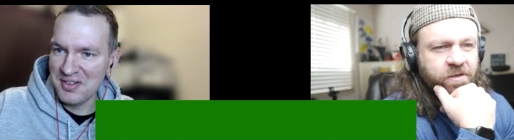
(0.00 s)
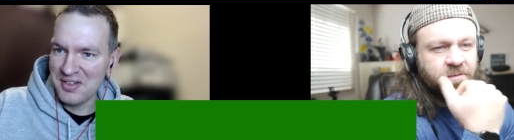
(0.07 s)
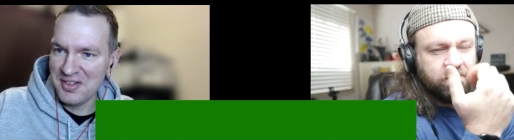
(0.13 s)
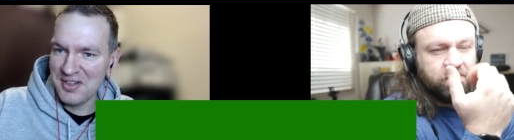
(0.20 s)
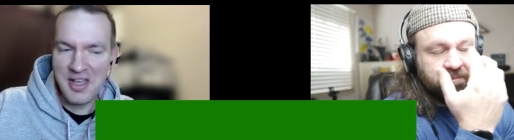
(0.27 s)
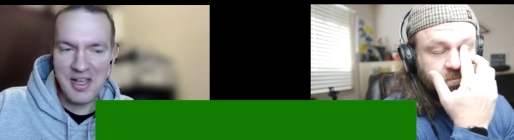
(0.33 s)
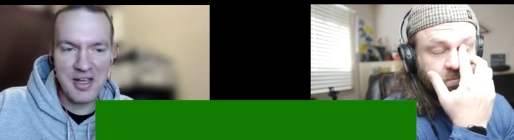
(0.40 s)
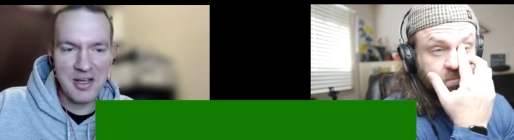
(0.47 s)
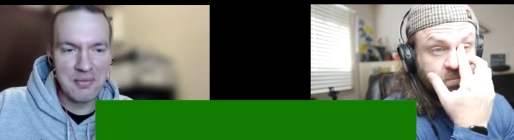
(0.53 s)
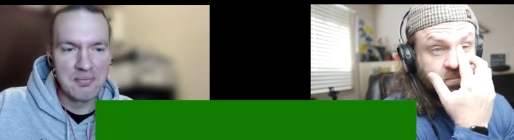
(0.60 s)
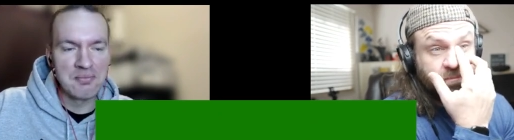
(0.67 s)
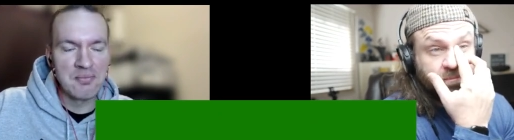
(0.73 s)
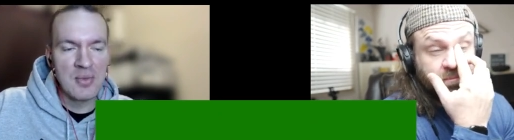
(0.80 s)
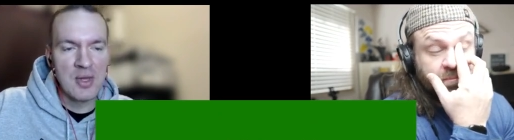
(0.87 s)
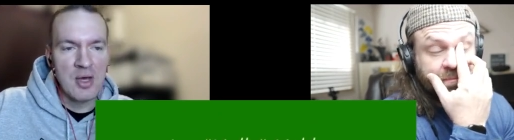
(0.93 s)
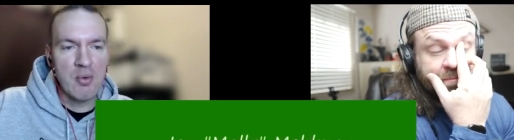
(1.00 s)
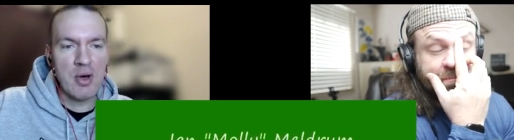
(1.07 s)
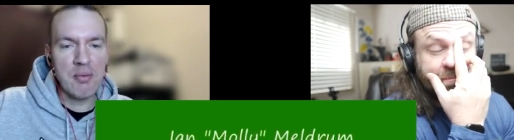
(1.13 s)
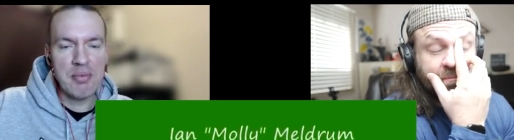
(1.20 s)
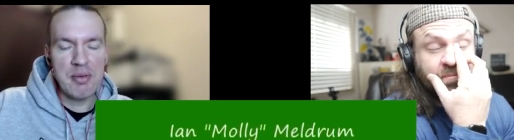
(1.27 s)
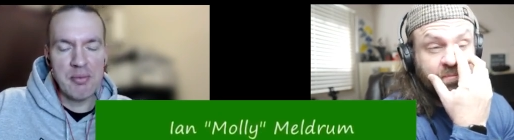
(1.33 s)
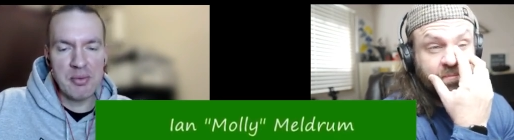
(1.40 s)
Speaker 1: Yeah. Well,
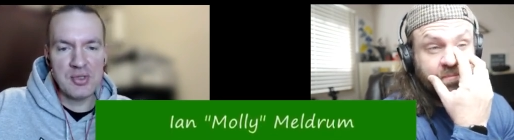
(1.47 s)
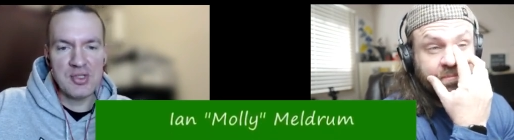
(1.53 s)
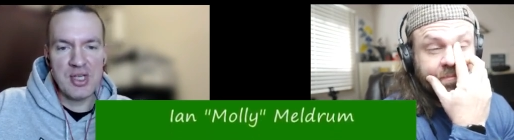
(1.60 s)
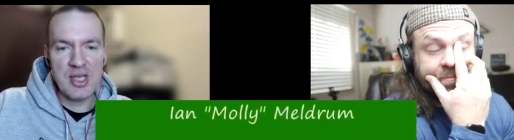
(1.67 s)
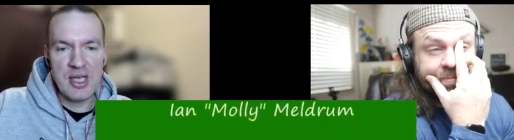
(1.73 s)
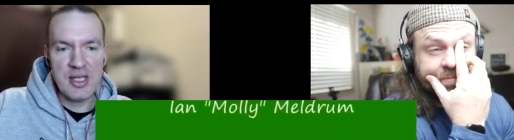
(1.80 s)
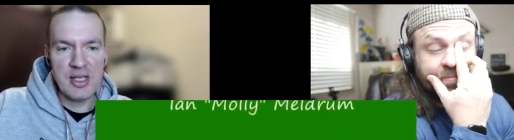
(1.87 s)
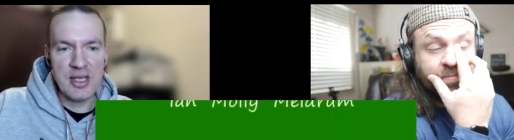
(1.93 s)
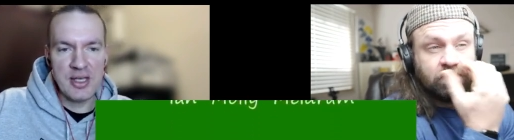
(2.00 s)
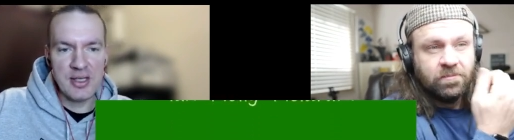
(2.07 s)
people are saying that